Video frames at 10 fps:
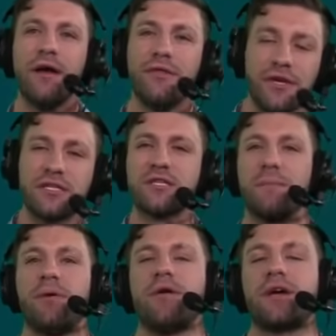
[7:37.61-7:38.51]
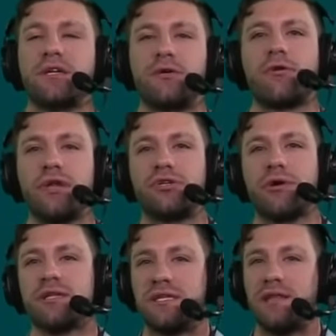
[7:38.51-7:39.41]
This is the player that can totally
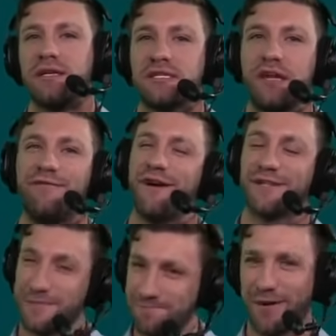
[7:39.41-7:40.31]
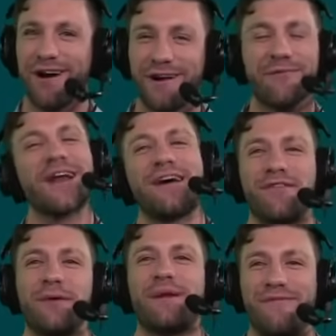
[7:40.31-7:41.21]
transcend this defense. All right, we're going to have a
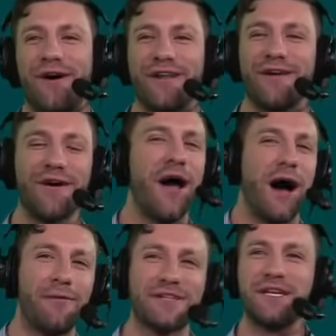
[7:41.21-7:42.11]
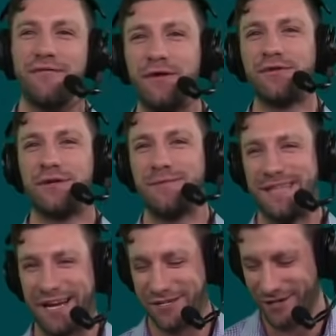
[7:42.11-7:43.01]
little bit of fun here. I want to see if YouTube is
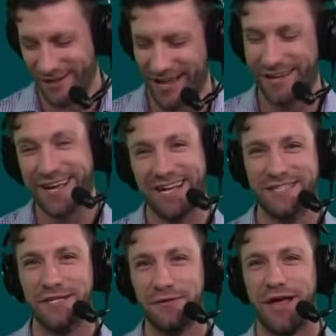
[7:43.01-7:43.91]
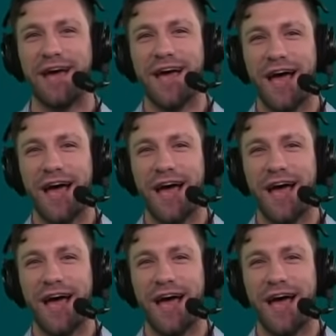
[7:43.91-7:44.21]
actually going to allow you guys to do that.